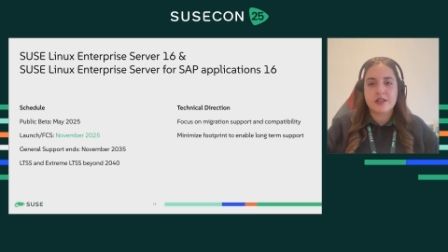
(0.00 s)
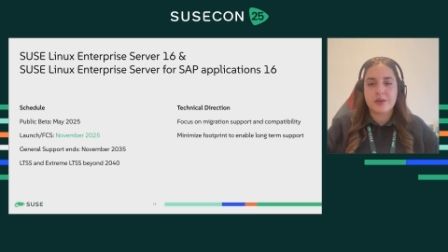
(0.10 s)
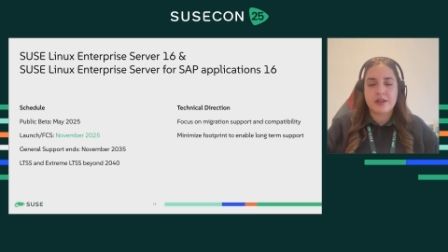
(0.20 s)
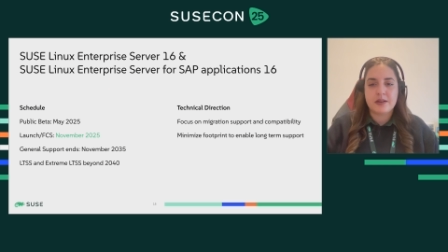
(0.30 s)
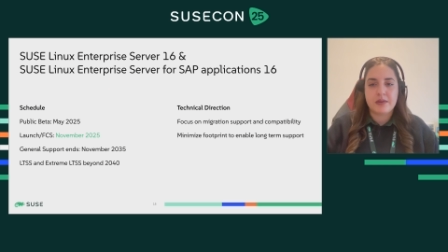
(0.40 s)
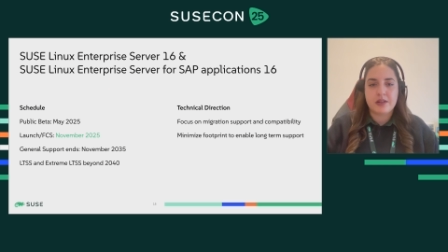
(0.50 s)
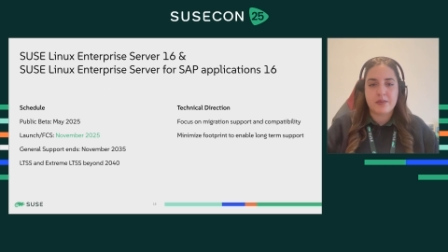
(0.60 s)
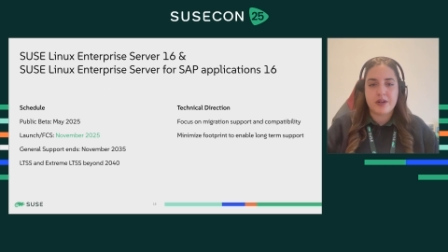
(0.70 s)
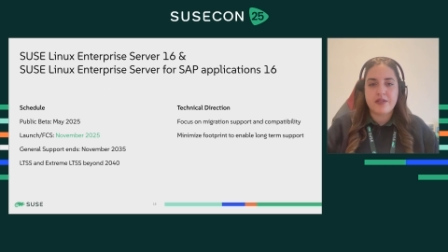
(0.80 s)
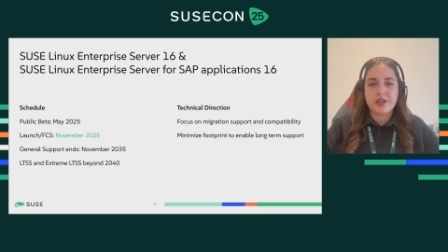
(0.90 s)
So what about the
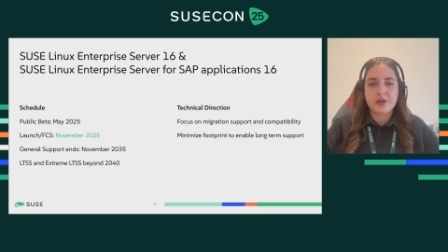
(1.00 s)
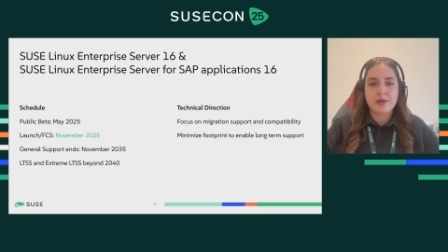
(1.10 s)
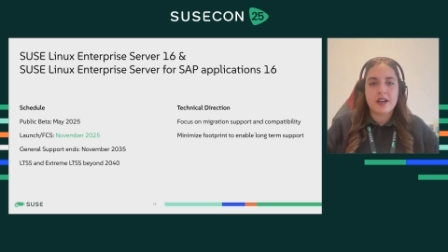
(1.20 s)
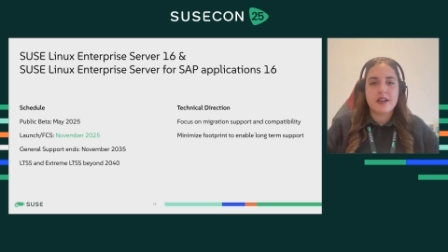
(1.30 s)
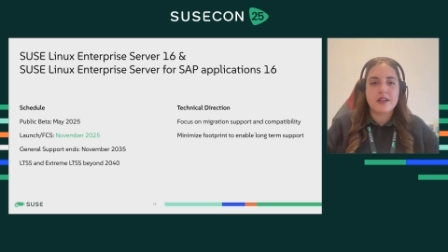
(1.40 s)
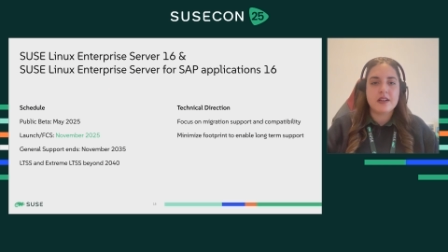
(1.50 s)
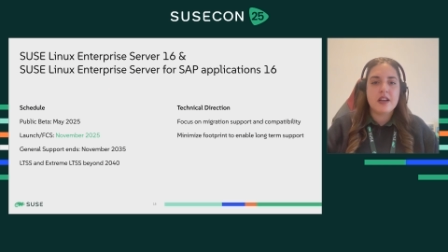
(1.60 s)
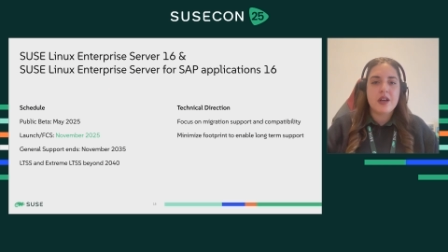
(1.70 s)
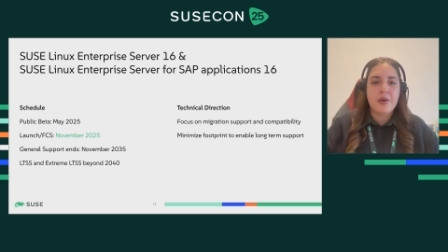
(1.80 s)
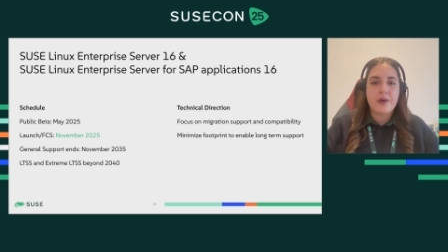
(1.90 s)
previous one?
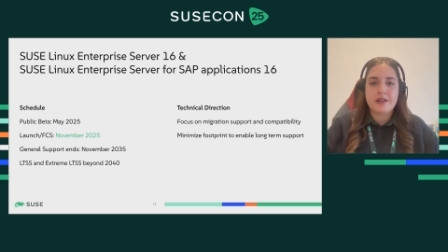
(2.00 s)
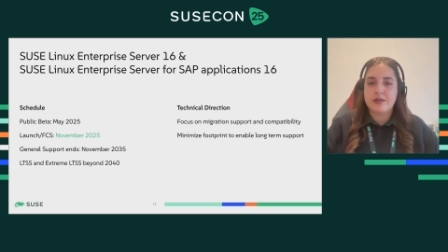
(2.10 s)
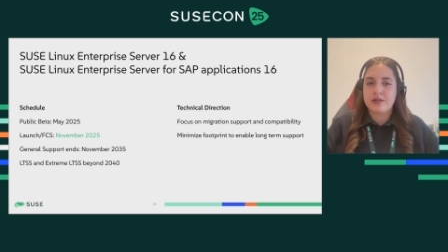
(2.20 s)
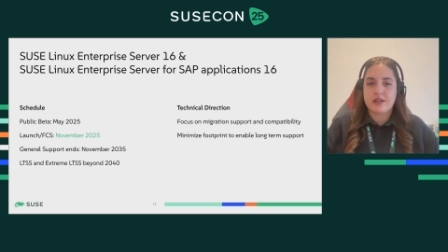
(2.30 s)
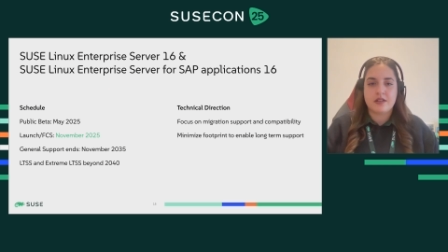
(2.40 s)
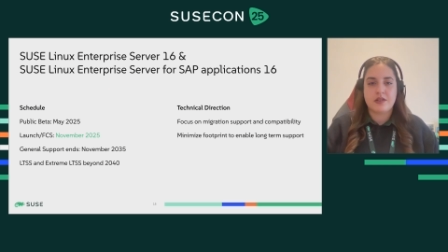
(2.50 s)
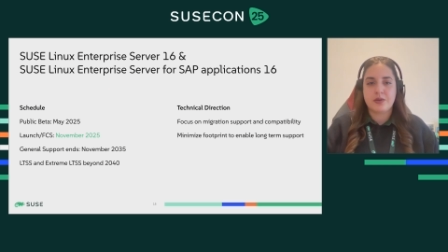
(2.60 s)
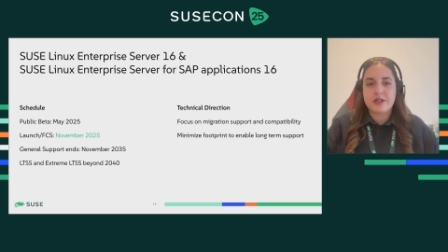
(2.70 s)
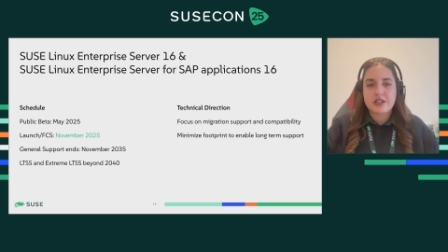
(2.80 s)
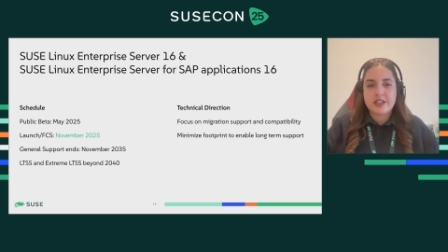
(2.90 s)
When to start
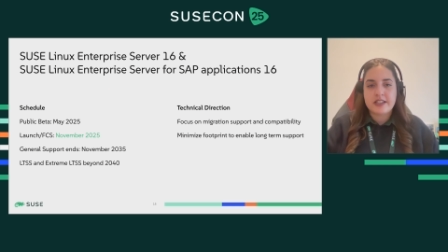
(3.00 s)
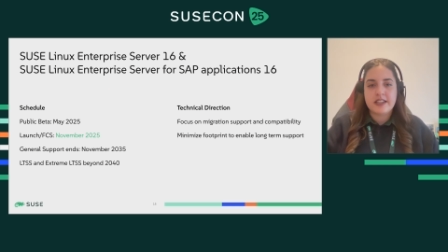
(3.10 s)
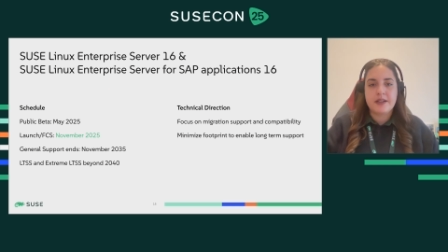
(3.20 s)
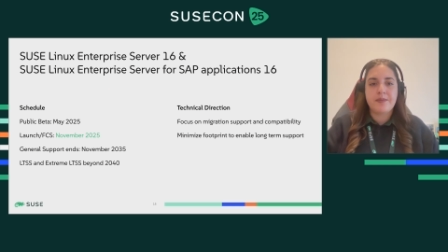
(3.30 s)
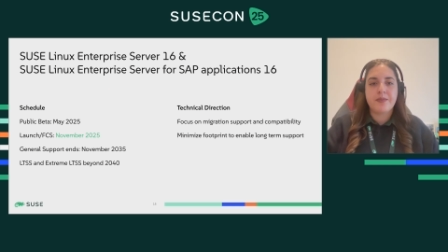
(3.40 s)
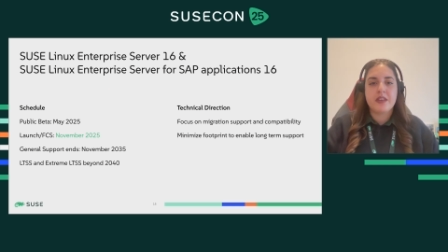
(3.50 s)
switching?